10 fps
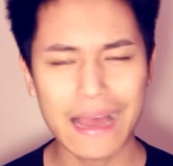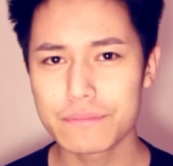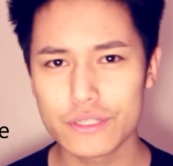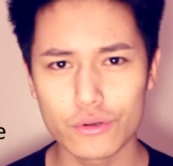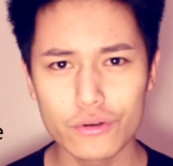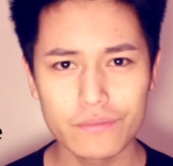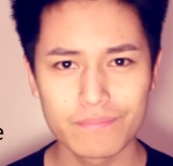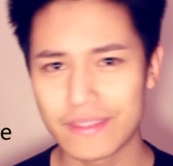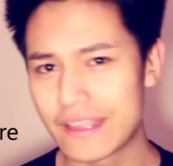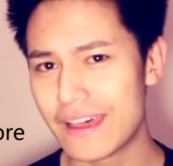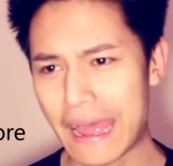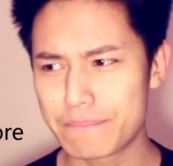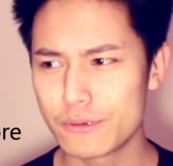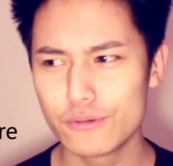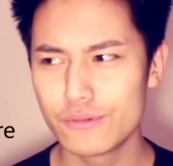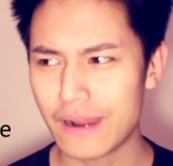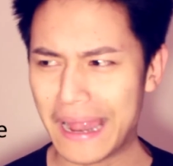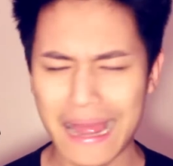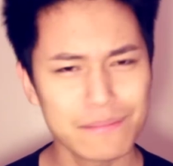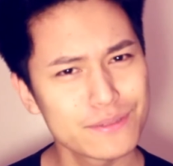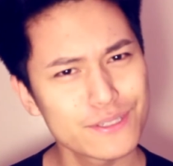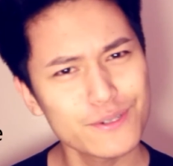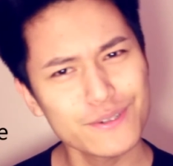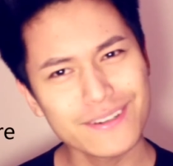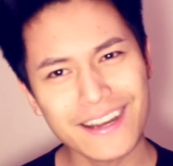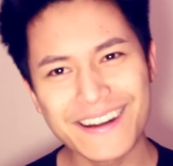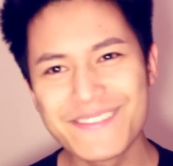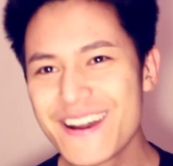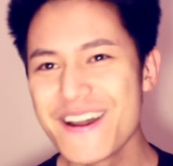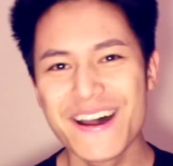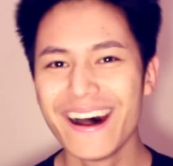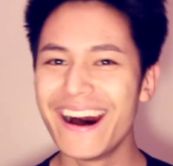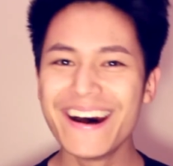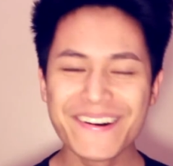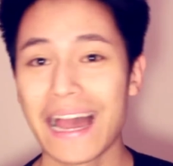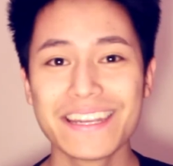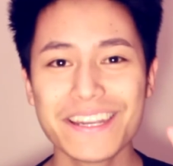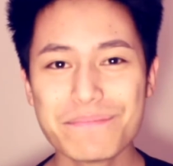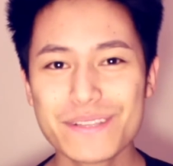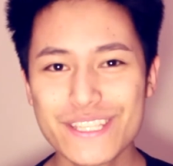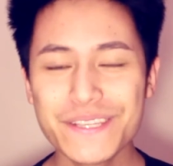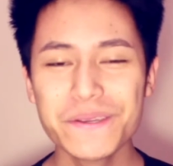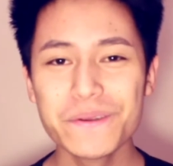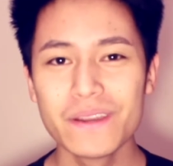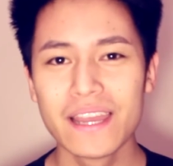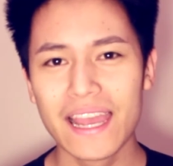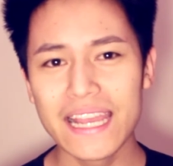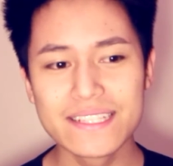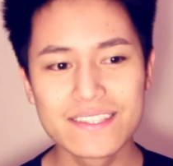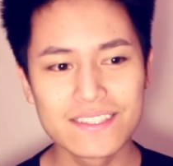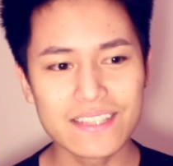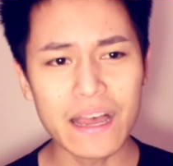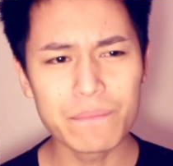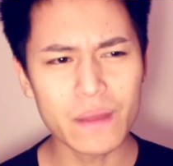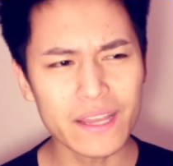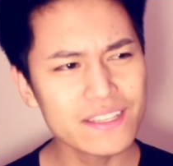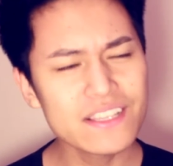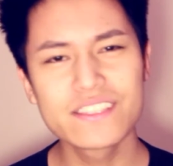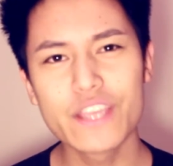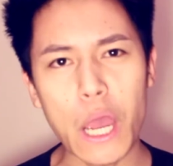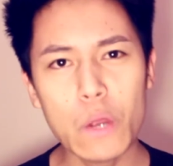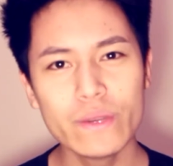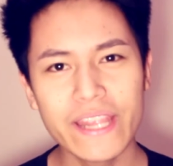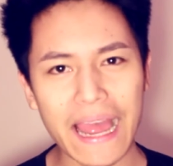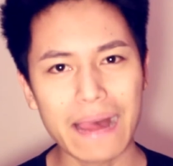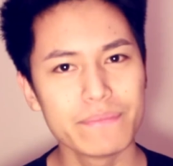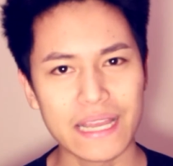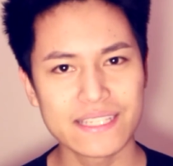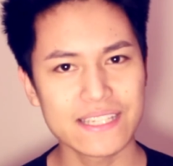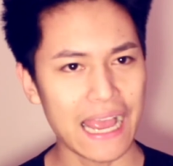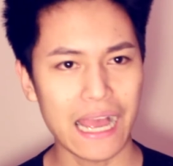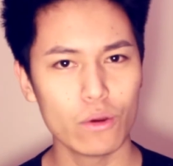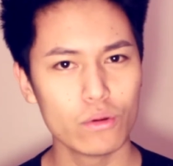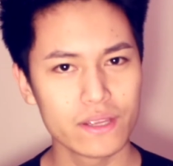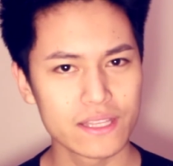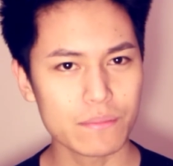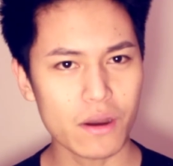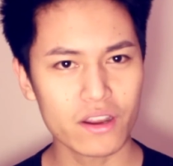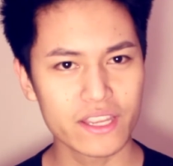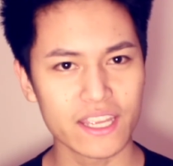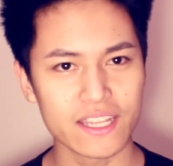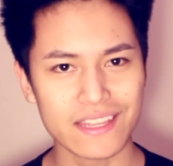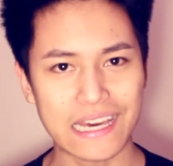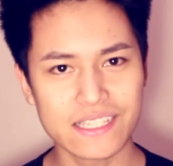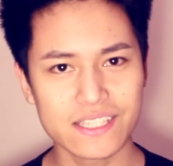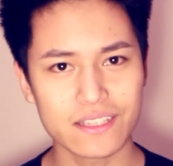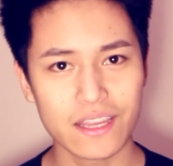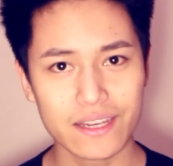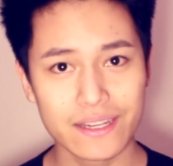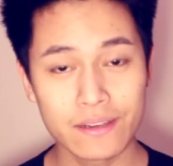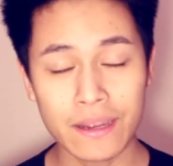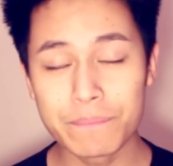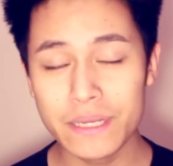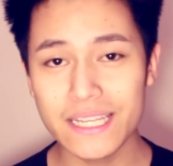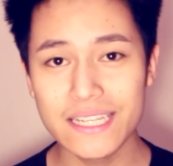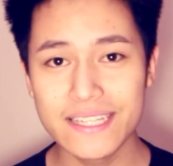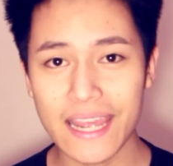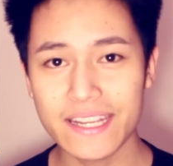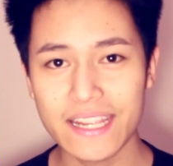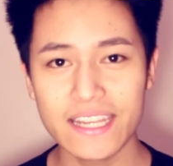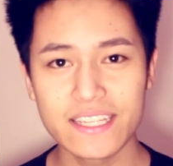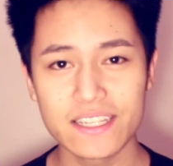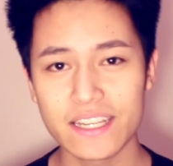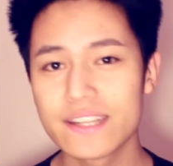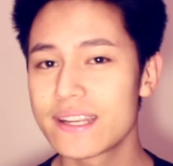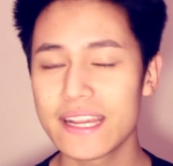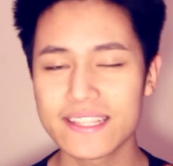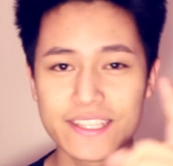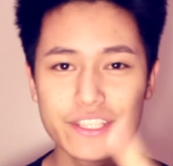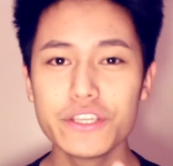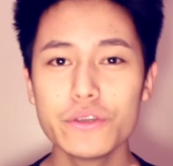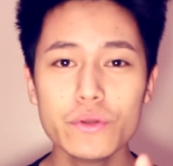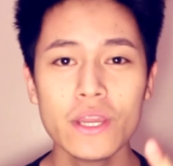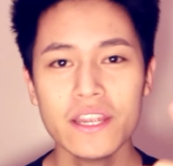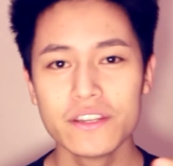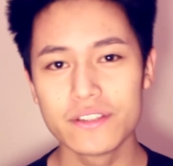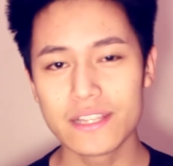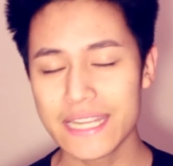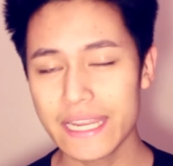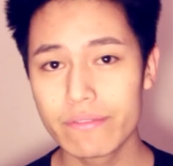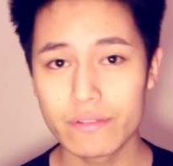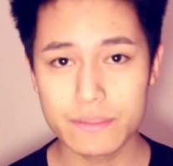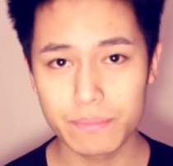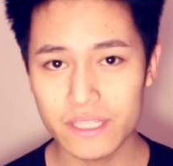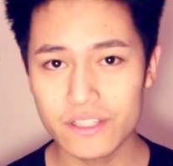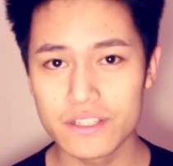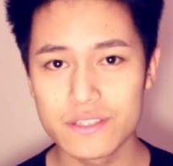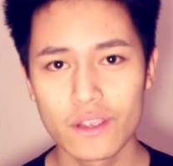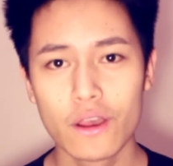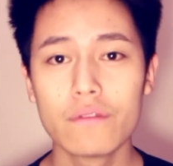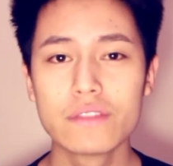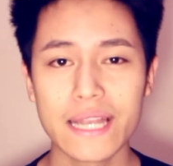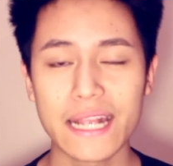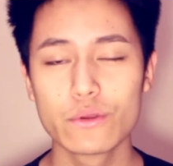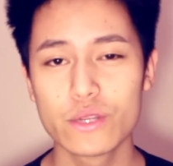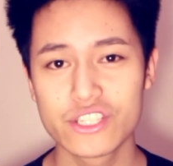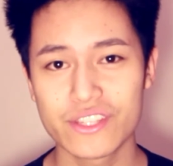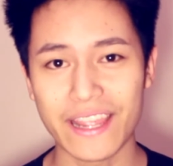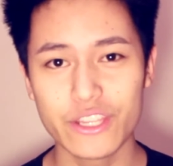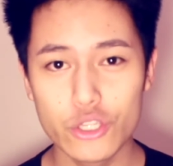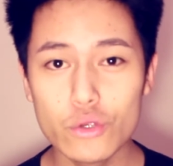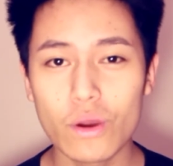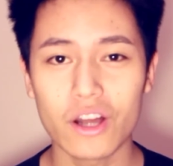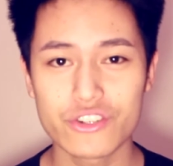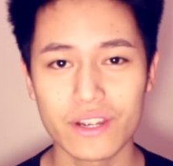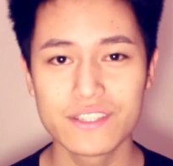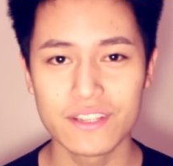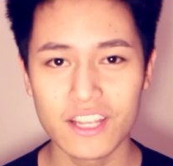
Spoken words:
App Store, the Apple App Store, and number two, it's I think it's the only app that's out in the market that's completely dedicated in connecting you to the native speakers of the language that you are trying to